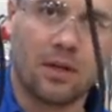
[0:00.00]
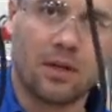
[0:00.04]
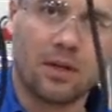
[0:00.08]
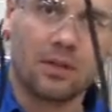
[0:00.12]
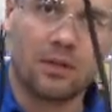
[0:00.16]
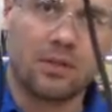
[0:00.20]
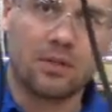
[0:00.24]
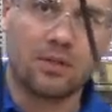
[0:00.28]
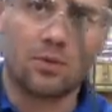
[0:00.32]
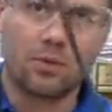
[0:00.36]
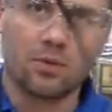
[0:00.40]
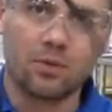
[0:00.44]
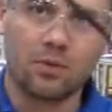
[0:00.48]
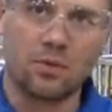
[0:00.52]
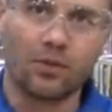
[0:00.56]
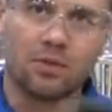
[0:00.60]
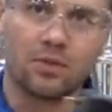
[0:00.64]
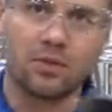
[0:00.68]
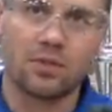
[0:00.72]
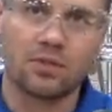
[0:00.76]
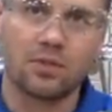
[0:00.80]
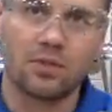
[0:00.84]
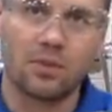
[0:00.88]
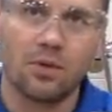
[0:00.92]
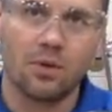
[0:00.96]
the
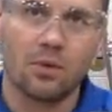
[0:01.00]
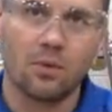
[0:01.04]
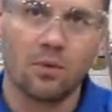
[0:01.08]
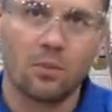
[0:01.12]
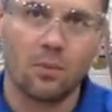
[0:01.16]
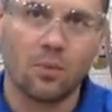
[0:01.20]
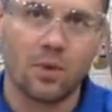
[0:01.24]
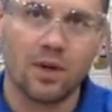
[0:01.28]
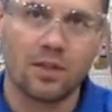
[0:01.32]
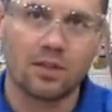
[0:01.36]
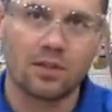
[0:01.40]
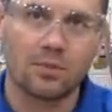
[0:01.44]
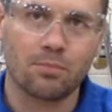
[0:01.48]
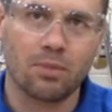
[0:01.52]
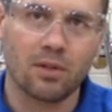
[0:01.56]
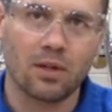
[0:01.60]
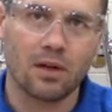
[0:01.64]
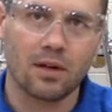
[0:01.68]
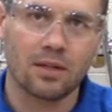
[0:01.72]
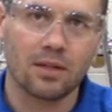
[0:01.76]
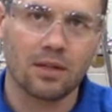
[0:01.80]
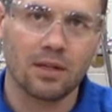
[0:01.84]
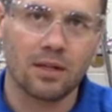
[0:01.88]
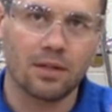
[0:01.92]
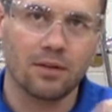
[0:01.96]
tools when it's
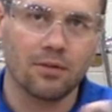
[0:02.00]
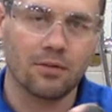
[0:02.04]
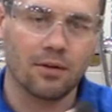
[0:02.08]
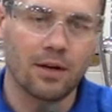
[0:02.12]
plugged in,